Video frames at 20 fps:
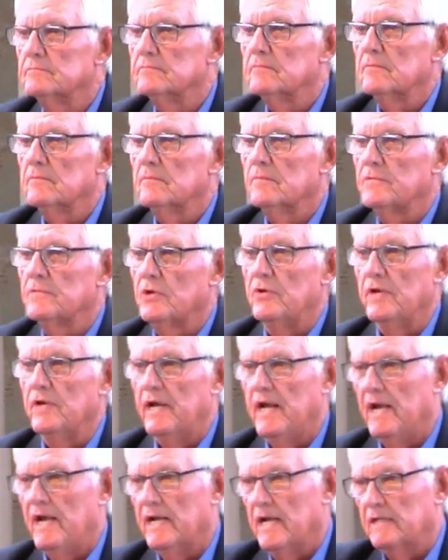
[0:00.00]
Through it,
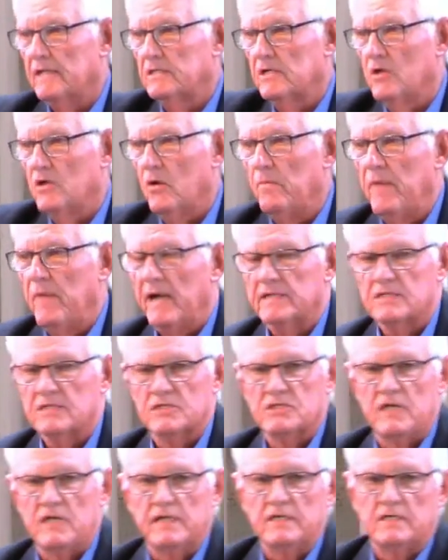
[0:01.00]
I got to go back to
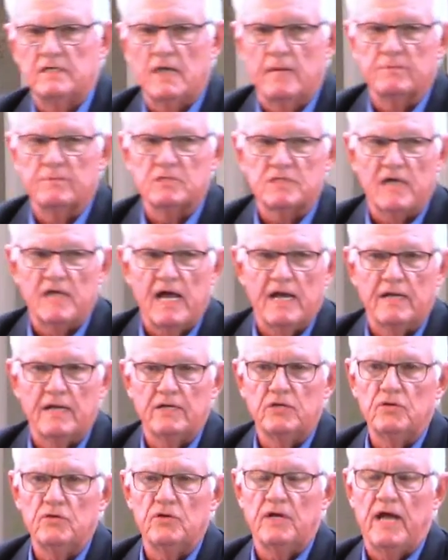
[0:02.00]
St. Thomas
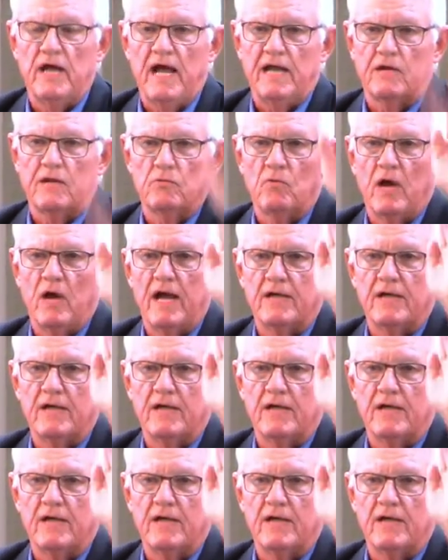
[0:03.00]
Island do an island wide